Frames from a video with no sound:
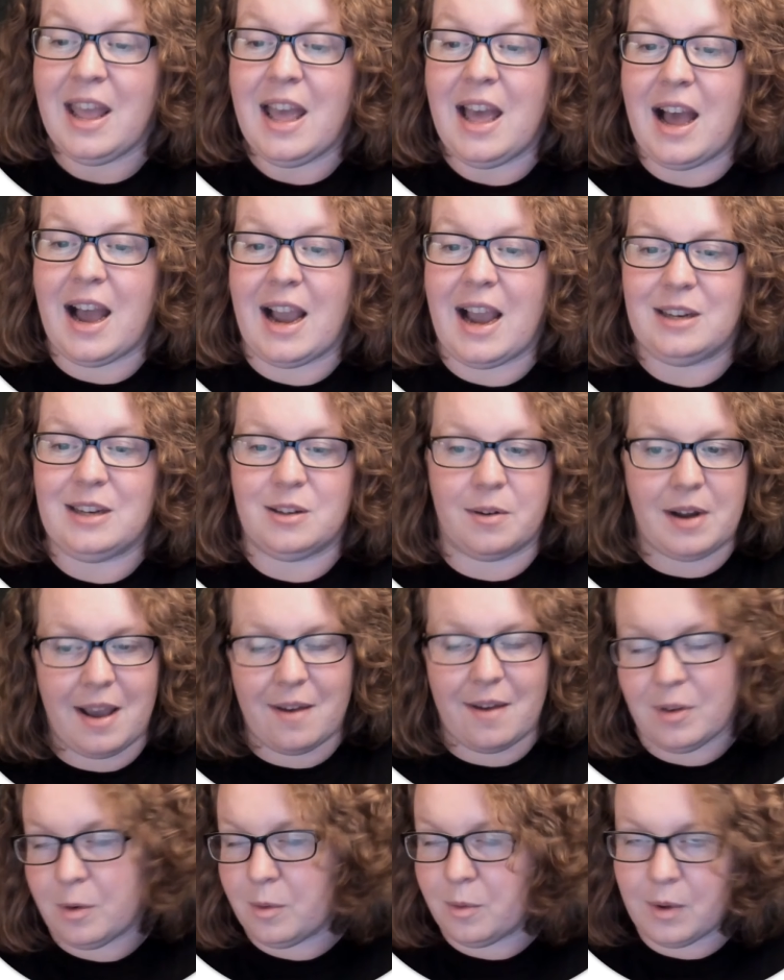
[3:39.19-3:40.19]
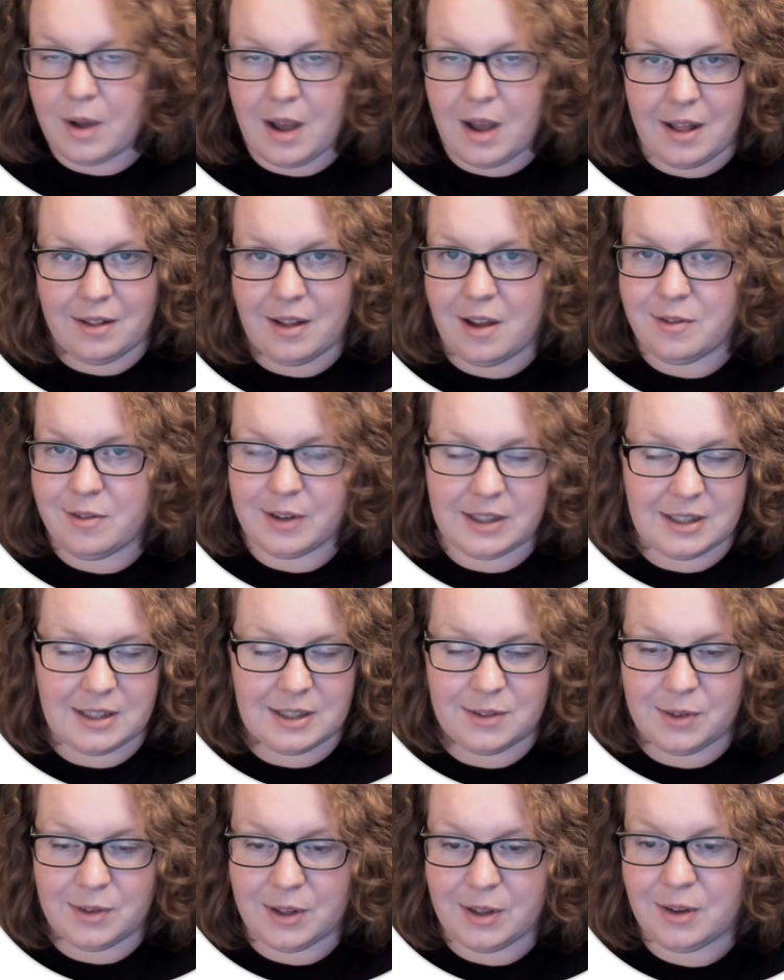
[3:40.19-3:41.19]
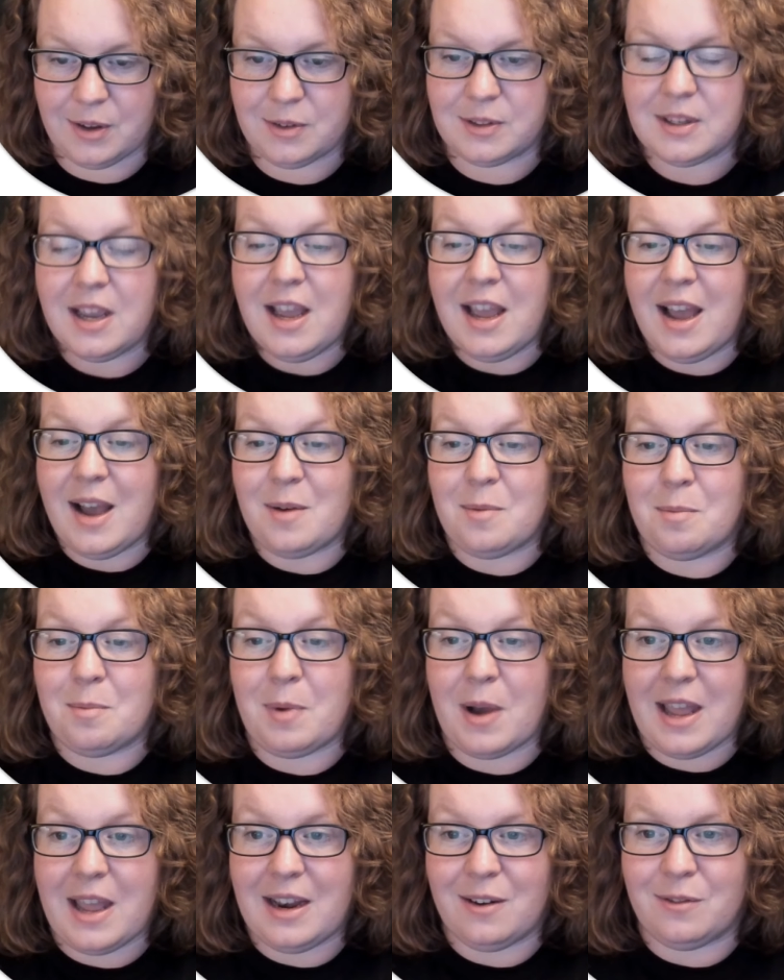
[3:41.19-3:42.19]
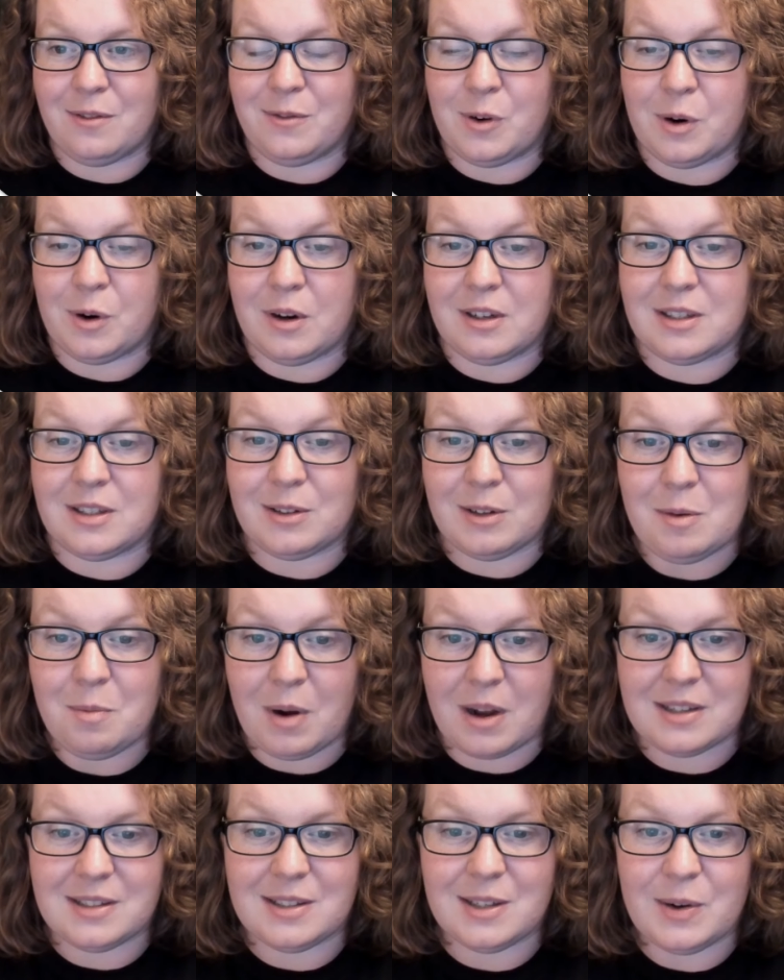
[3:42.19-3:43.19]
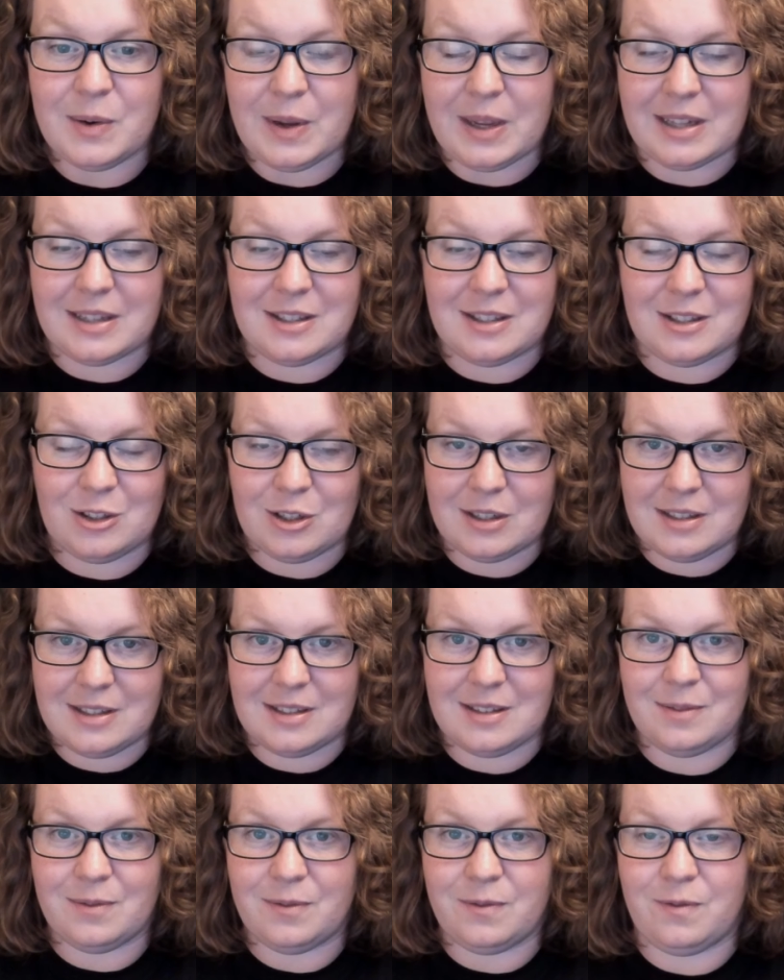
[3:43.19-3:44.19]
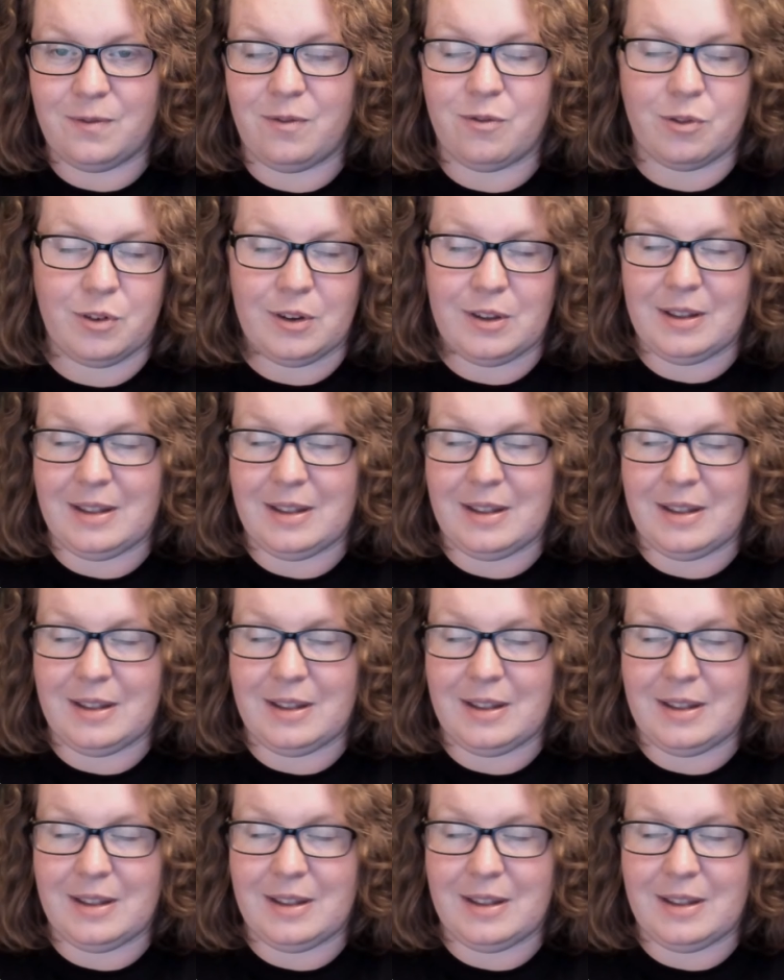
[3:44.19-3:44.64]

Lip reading: I don't have a fun list for those, but for Screenpresso, it's just free.